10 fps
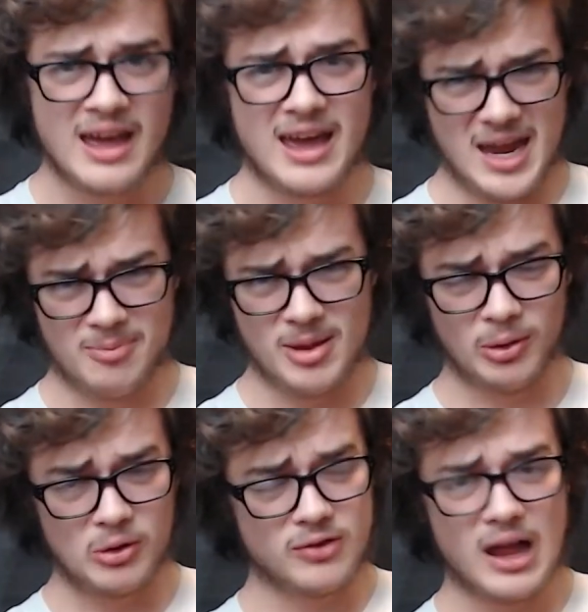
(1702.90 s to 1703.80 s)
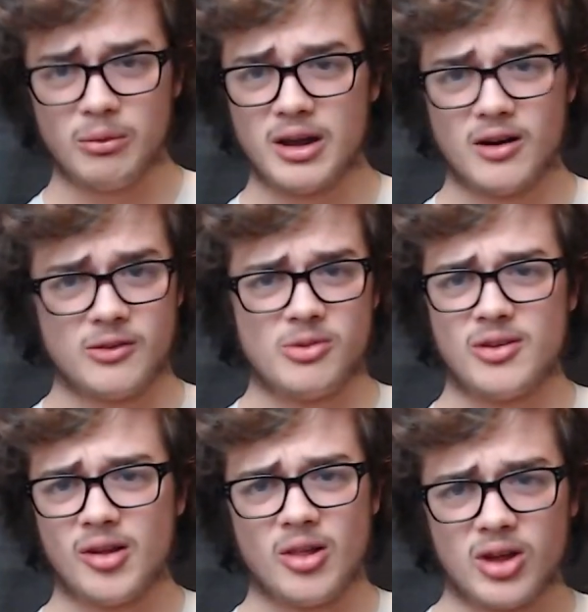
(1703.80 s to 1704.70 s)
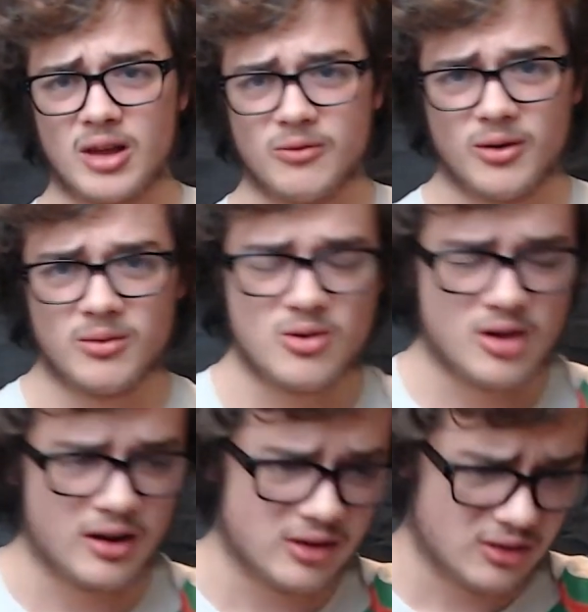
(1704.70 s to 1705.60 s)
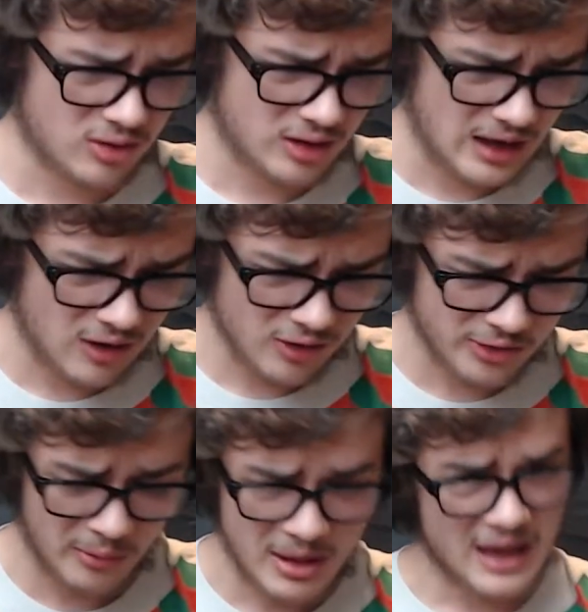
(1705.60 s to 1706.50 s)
and people who follow it are specifically looking for new content to look at also.